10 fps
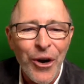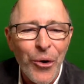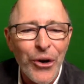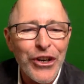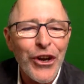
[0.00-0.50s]

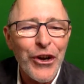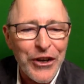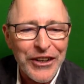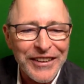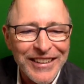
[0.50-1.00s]
or an
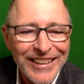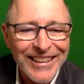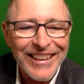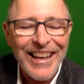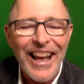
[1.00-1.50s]
urn.
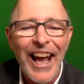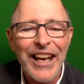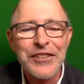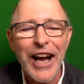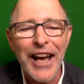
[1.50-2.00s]
And
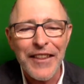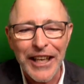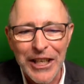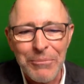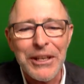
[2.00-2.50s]
it's either
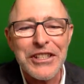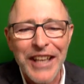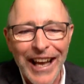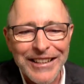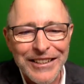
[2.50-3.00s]
going to be
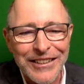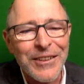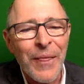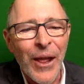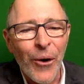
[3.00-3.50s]
scattered
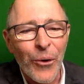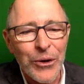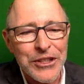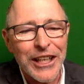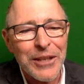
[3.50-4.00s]
or
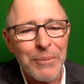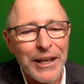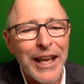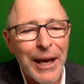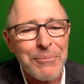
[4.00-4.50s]
it's going to be
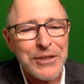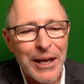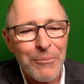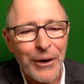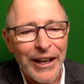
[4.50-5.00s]
kept
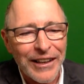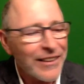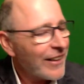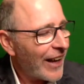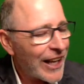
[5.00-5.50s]
somewhere
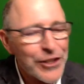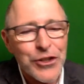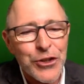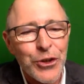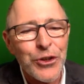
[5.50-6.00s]
and
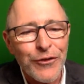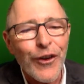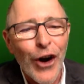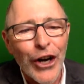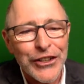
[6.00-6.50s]
soon
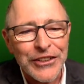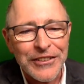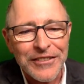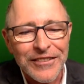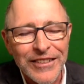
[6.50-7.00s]
forgotten.
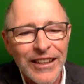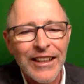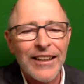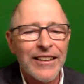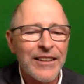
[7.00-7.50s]

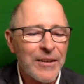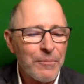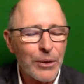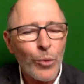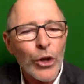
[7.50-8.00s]

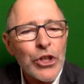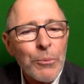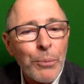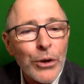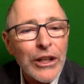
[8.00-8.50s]
But what you
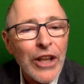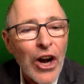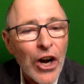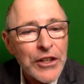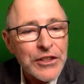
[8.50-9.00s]
put in the
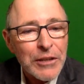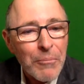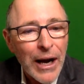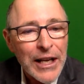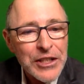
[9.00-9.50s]
hearts and
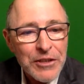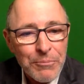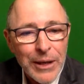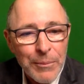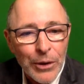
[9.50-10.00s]
minds of
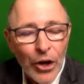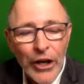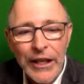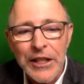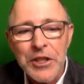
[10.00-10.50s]
people are
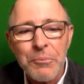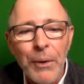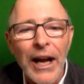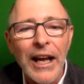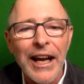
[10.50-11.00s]
going to
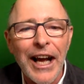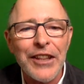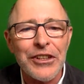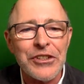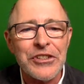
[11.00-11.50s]
inspire
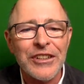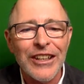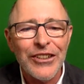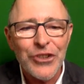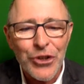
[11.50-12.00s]
others
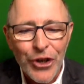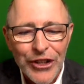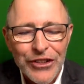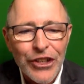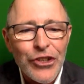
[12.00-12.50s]
to
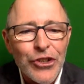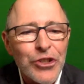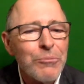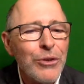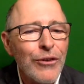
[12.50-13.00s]
continue
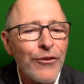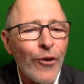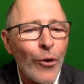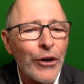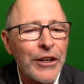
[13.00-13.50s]
to move
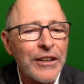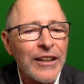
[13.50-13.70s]
forward